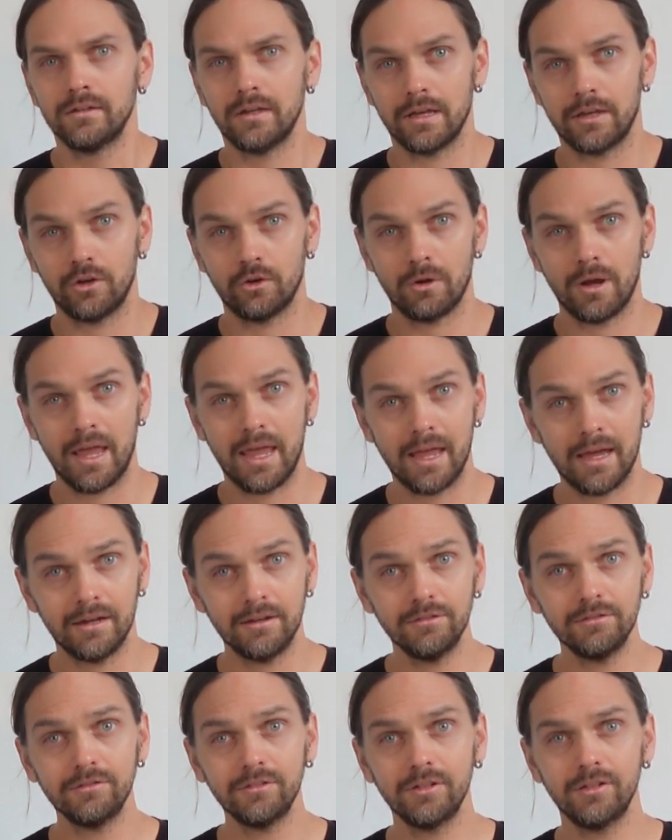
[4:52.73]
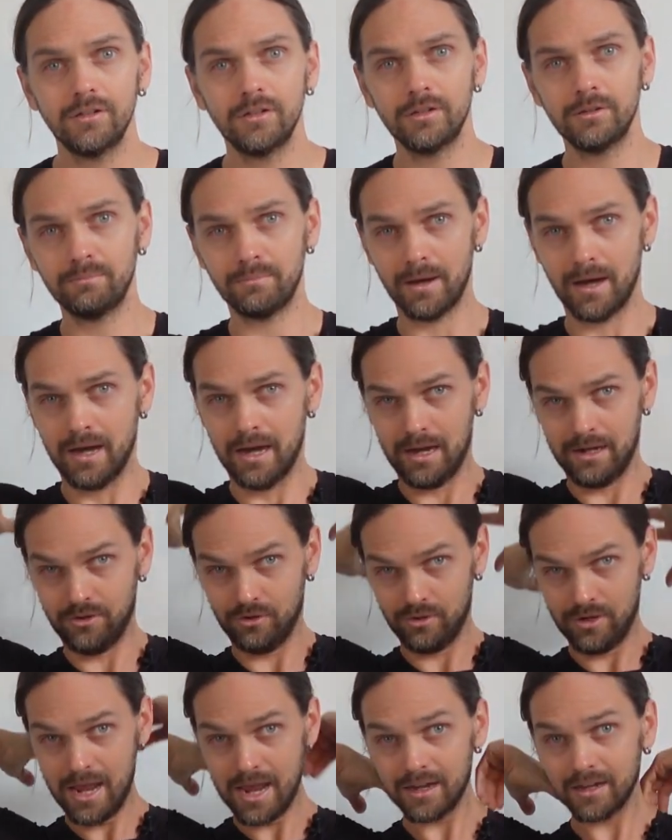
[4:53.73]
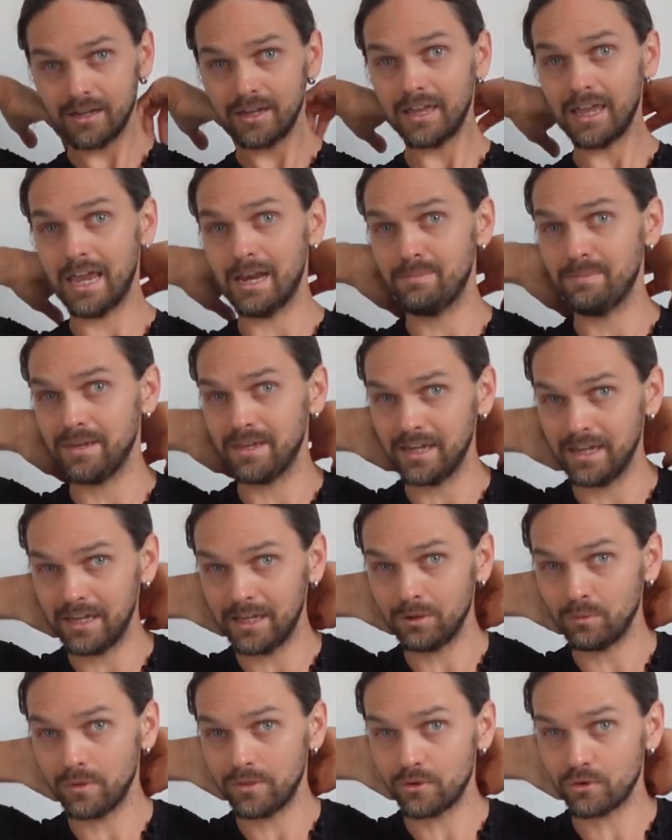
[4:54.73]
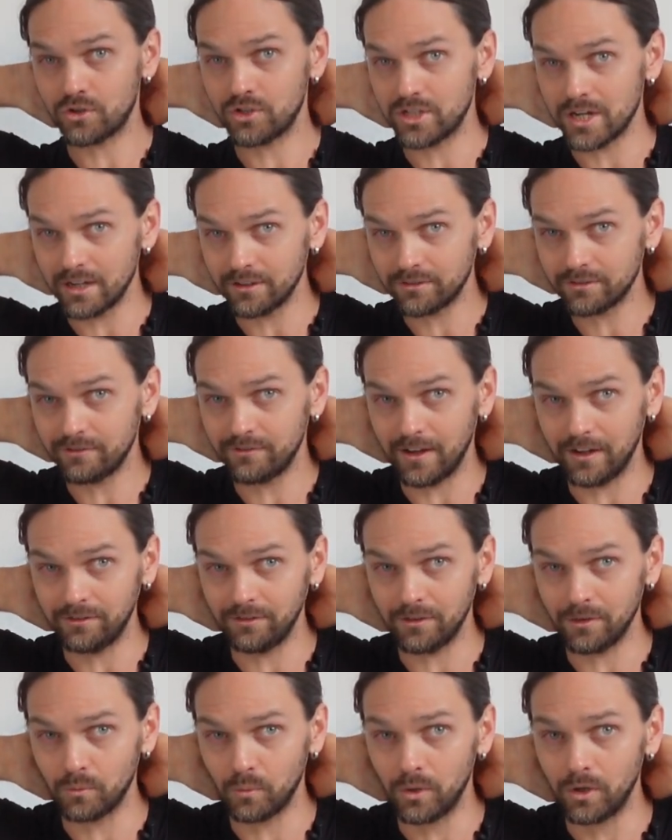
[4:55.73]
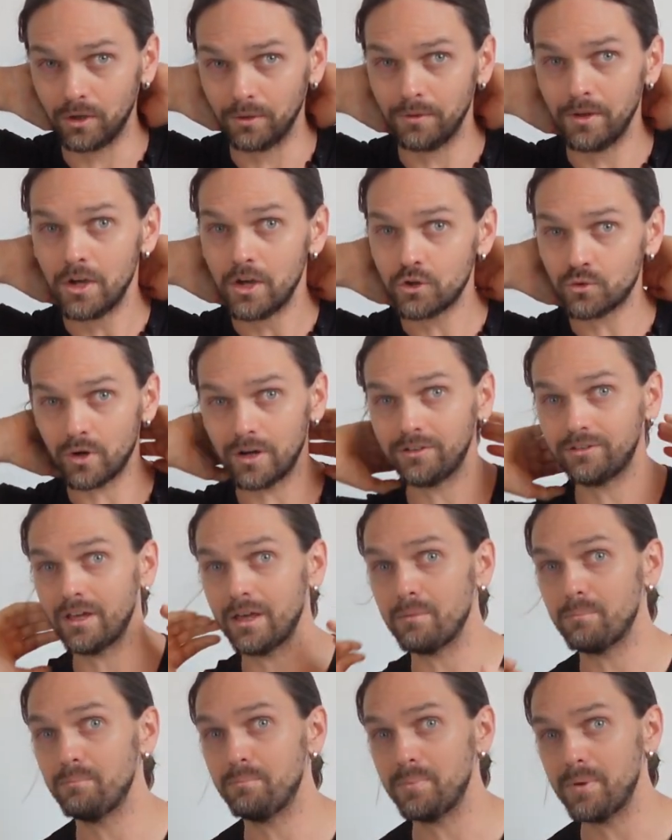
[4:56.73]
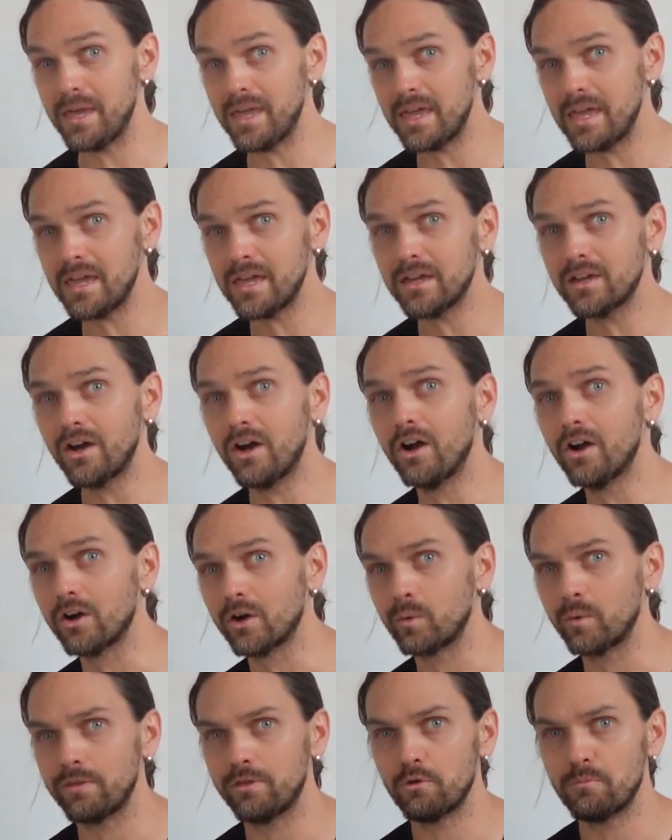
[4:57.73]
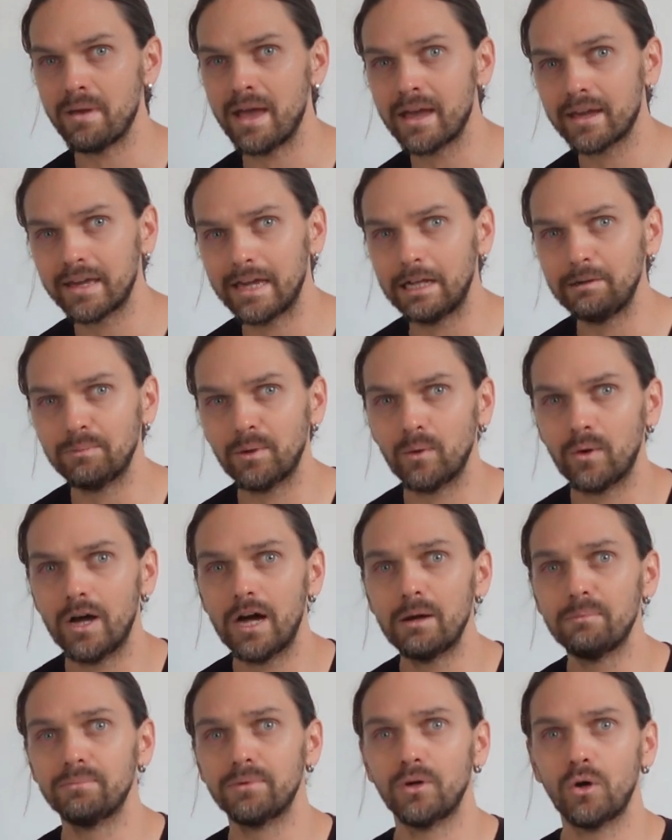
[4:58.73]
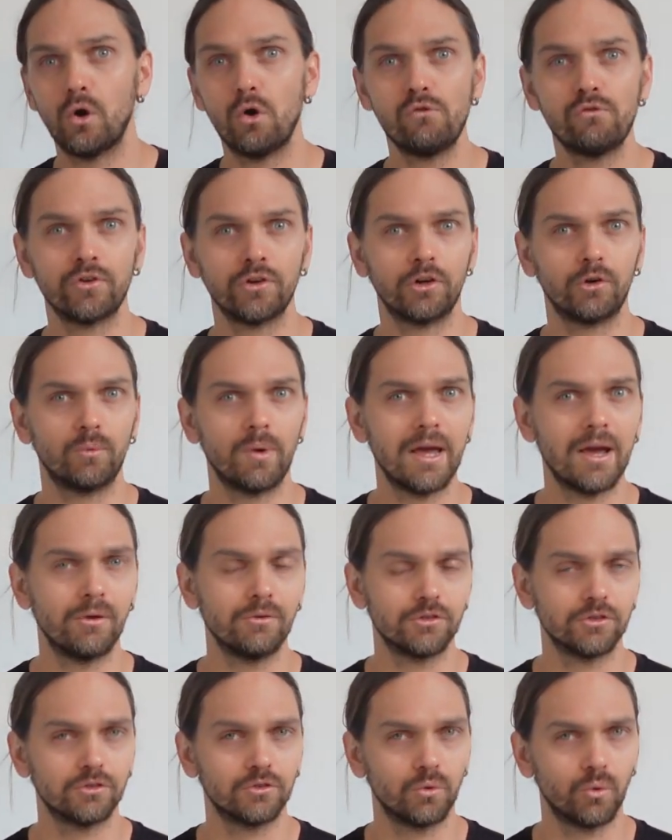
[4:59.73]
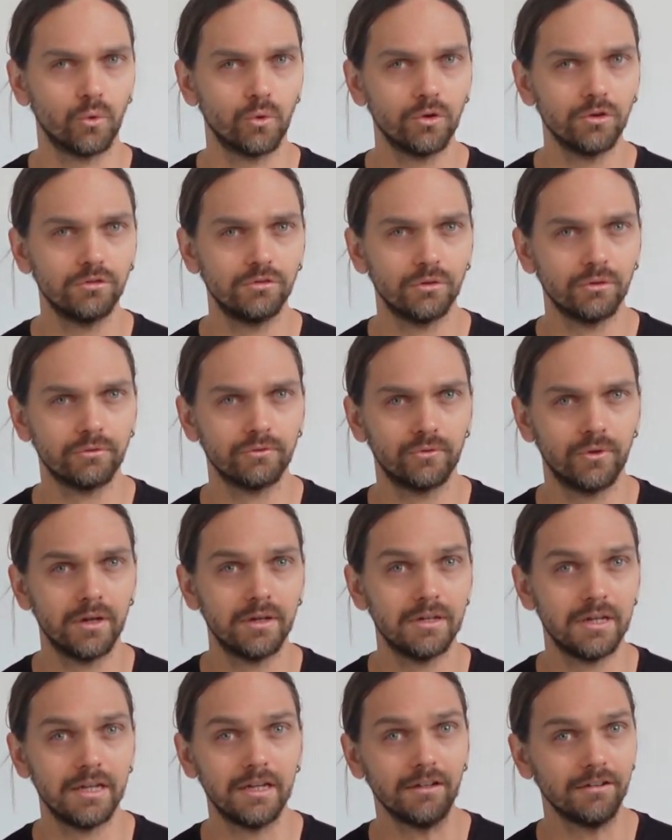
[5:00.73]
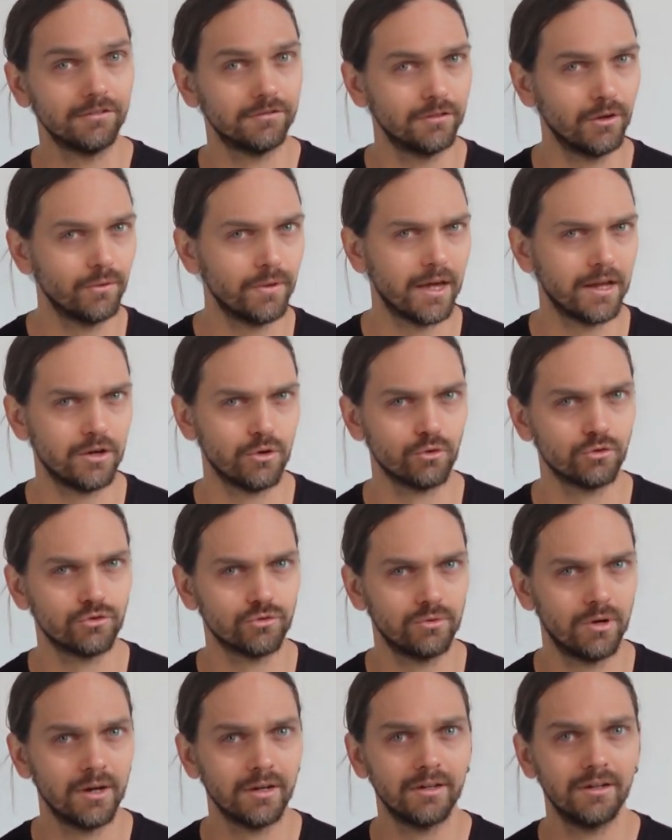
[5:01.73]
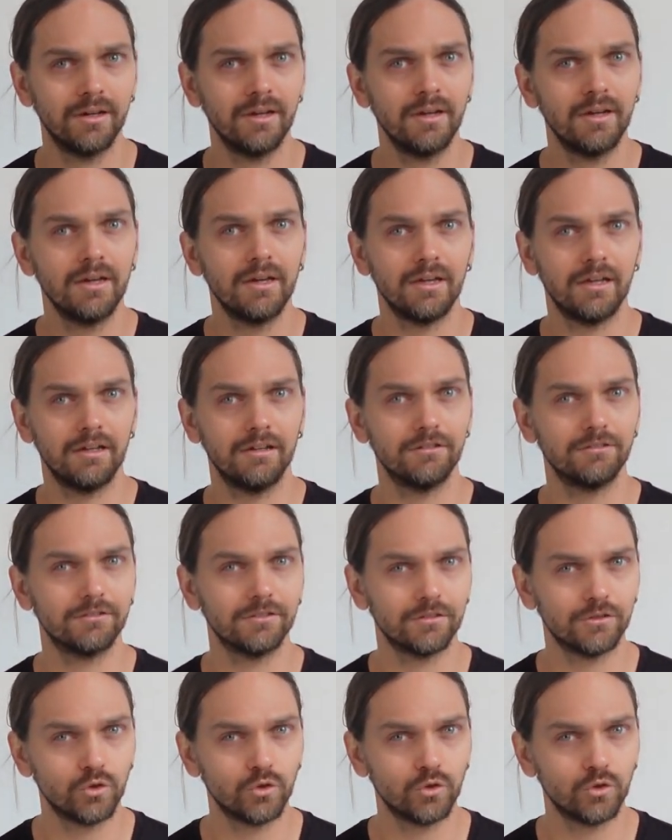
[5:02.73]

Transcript: Take your hands behind your neck and begin with your chest facing the wall. Trace a big arc with your back elbow up, over, and around towards your front knee so that your trunk is